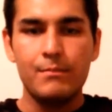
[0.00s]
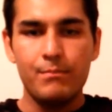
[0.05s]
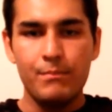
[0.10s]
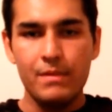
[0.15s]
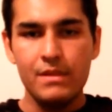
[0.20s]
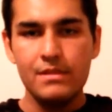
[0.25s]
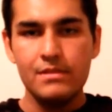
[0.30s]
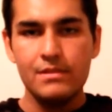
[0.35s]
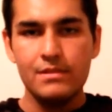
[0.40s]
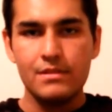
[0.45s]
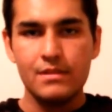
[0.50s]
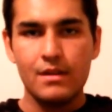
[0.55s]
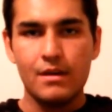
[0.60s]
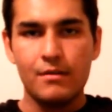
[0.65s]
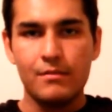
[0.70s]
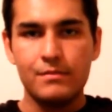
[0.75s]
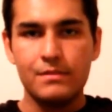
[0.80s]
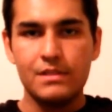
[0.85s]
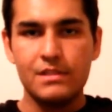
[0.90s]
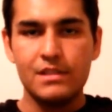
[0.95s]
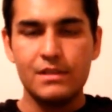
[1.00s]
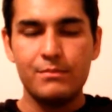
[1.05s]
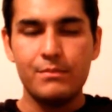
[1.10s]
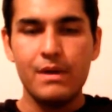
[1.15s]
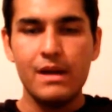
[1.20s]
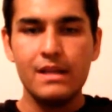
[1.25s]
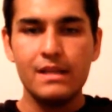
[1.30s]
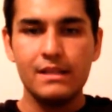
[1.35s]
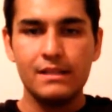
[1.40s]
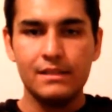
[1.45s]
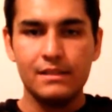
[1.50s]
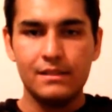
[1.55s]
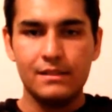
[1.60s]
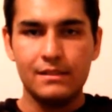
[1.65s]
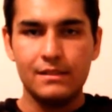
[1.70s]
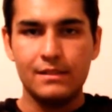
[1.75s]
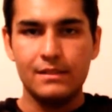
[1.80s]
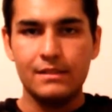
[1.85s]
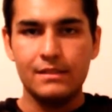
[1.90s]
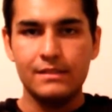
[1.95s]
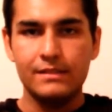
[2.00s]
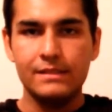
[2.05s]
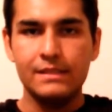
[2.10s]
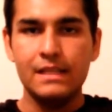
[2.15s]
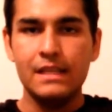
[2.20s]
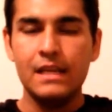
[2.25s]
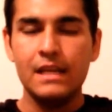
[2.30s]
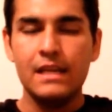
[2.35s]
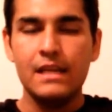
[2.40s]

methods of determining the